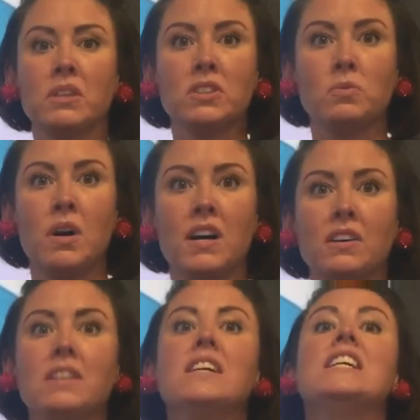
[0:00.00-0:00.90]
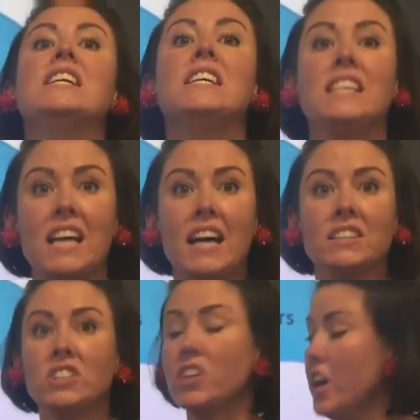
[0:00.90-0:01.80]
as well?
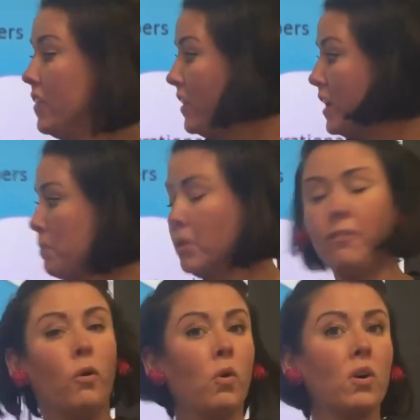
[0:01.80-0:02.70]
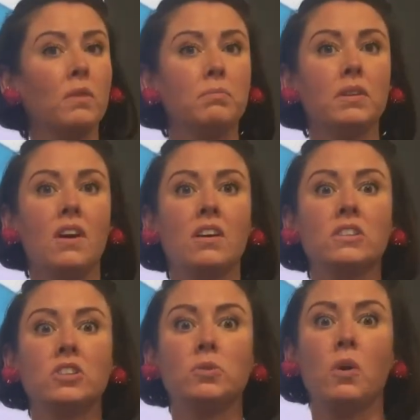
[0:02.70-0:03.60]
Yes. The number 4
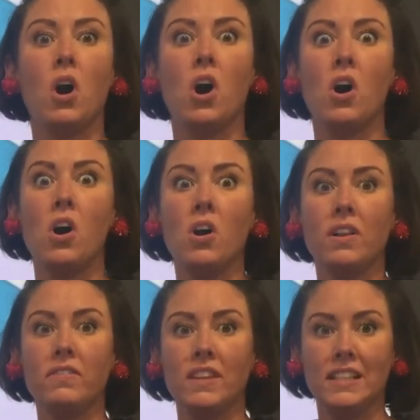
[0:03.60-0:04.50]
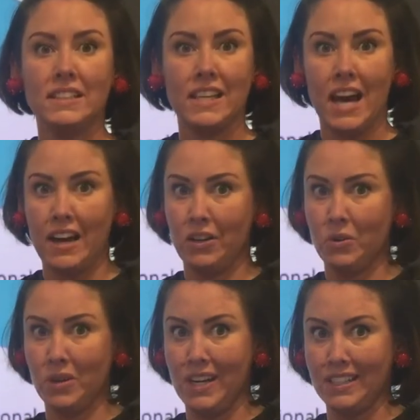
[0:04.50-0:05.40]
belongs to all of these
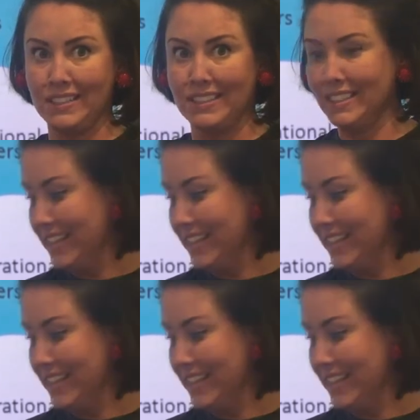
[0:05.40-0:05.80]
categories.